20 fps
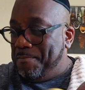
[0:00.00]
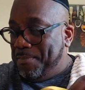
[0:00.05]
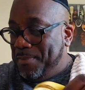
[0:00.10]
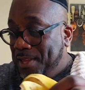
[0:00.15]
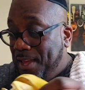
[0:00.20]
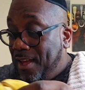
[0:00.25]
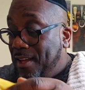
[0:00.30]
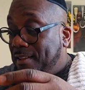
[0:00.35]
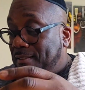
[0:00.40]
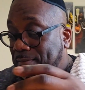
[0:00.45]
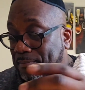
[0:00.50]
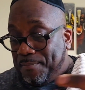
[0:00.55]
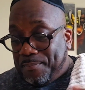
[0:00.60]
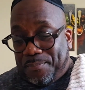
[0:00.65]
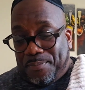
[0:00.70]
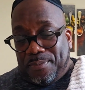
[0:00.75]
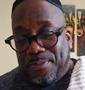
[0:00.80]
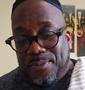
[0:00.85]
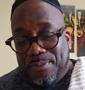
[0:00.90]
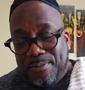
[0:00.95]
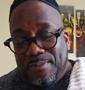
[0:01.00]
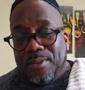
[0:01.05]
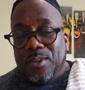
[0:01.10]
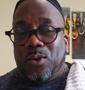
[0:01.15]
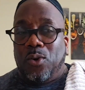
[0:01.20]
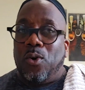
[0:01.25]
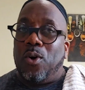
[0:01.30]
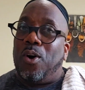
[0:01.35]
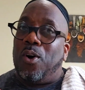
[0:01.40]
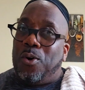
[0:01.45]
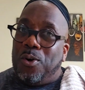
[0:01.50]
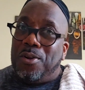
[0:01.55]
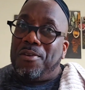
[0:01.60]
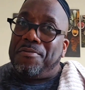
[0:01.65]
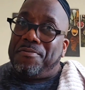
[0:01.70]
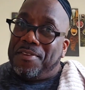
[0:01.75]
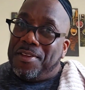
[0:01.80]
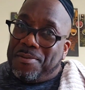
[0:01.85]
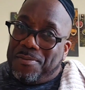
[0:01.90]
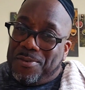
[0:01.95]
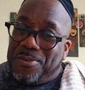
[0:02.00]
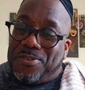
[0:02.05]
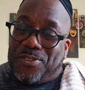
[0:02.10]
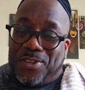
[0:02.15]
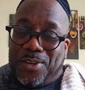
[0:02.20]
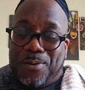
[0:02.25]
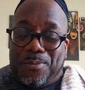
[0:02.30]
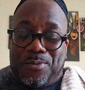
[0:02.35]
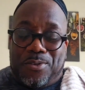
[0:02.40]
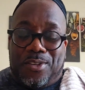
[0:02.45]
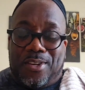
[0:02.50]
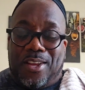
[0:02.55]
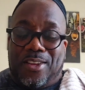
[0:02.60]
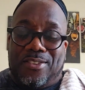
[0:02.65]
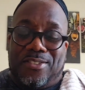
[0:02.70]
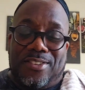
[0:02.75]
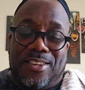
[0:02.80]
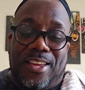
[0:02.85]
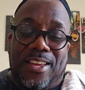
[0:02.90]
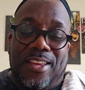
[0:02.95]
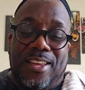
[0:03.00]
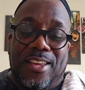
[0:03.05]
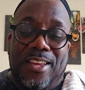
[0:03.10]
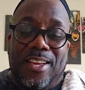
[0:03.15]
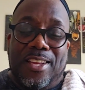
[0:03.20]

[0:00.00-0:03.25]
Yeah, or Hall of Fame Museum, should I say?